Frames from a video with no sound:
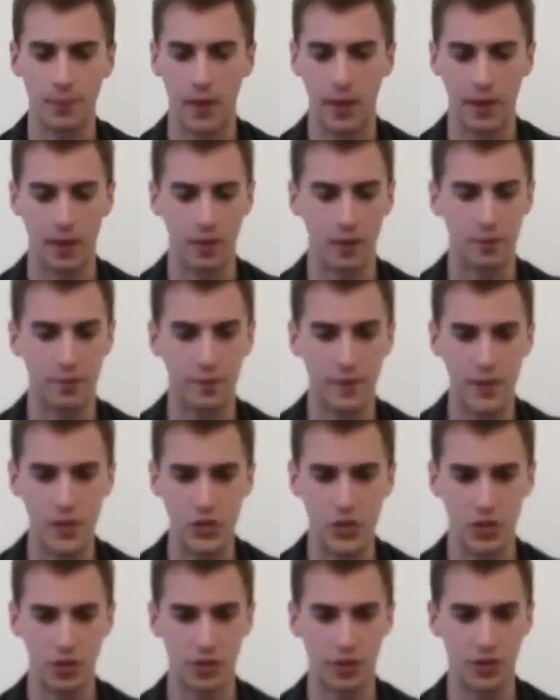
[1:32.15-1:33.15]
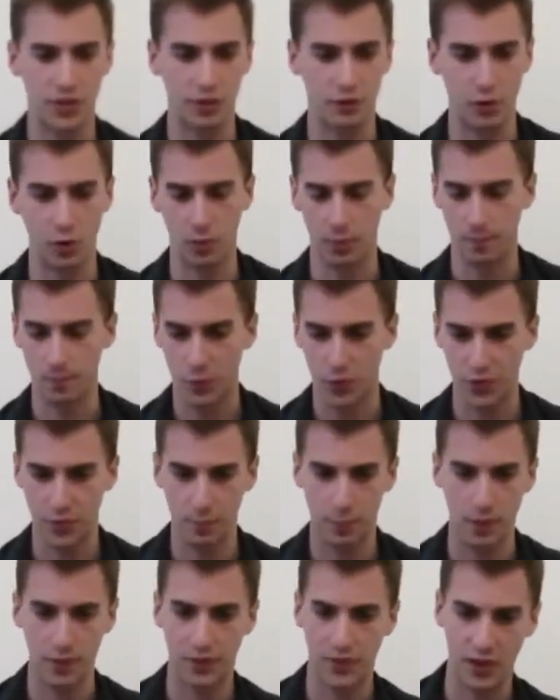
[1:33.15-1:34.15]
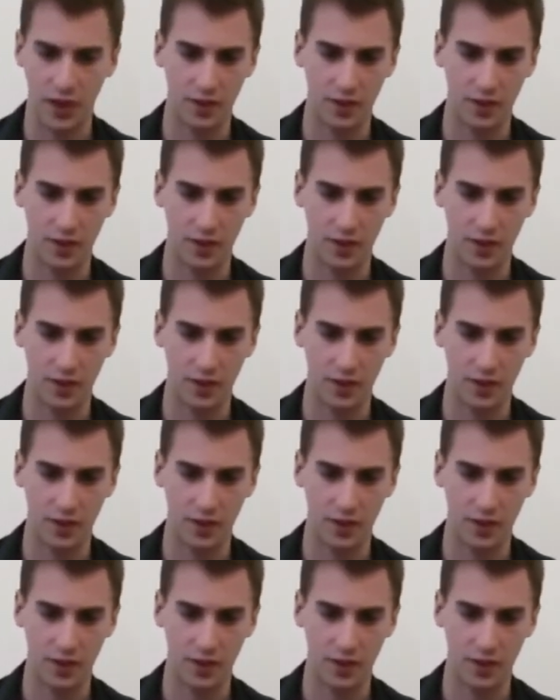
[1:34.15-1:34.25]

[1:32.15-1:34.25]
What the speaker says: The features, they've got split